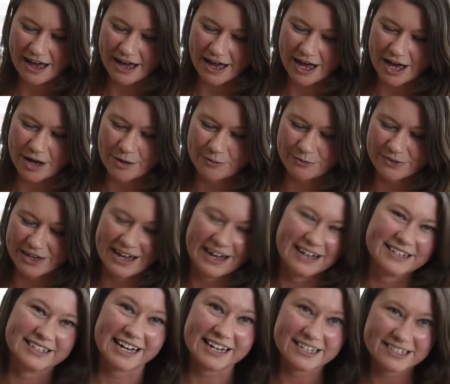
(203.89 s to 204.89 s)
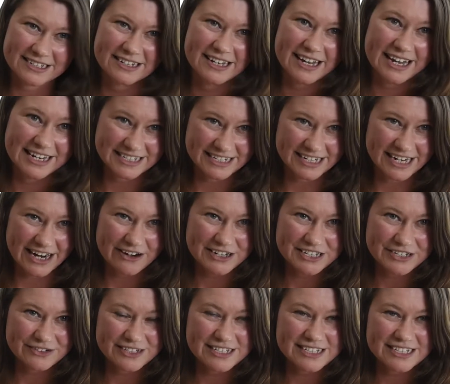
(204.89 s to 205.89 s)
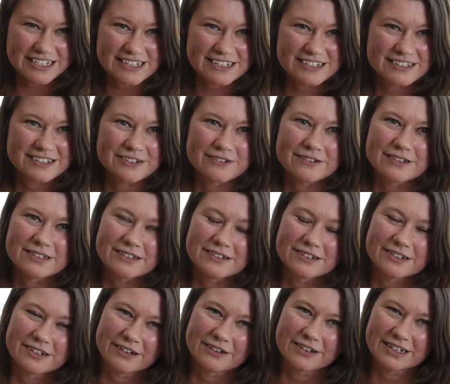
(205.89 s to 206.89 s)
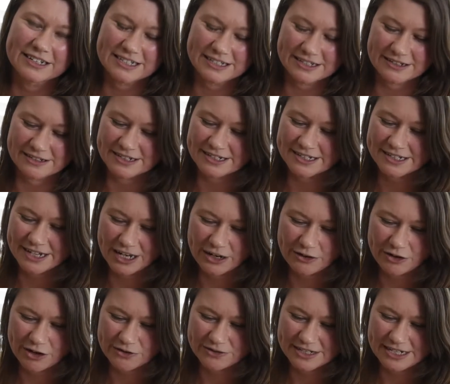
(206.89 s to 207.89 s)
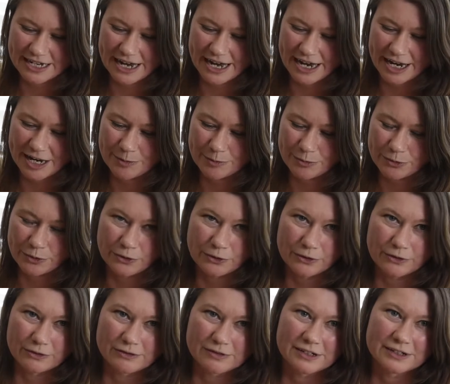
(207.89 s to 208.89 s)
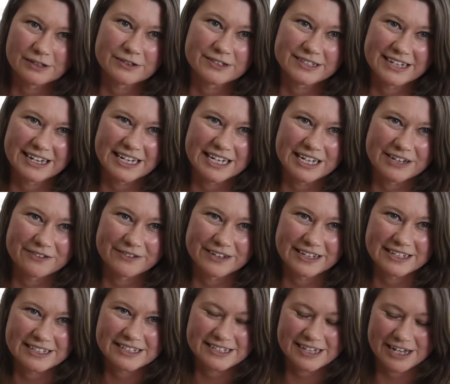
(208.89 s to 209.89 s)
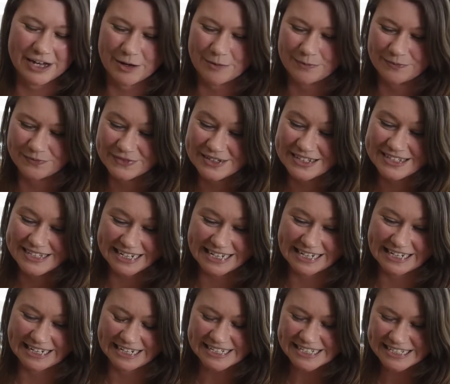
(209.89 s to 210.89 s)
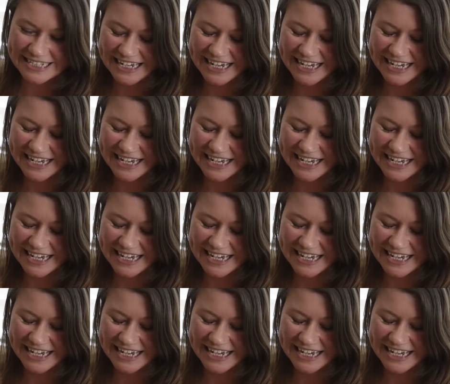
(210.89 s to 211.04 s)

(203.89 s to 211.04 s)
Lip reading: that has excellent aging characteristics, so it's not going to discolour over time or lose any of its stickiness.